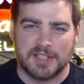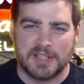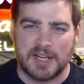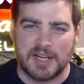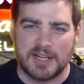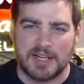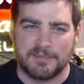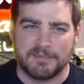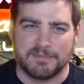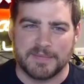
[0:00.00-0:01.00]

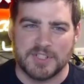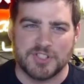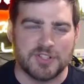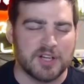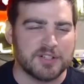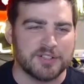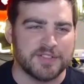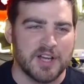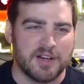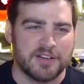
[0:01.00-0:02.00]
The struggle
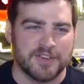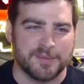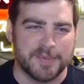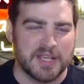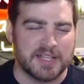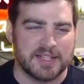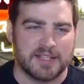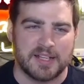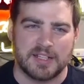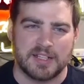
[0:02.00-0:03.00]
of going from being,
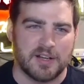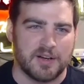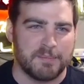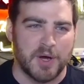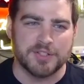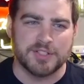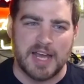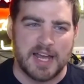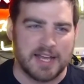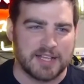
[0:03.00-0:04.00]
a
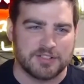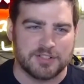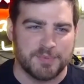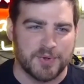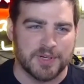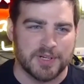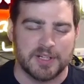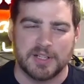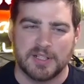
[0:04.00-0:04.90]
multi-sport,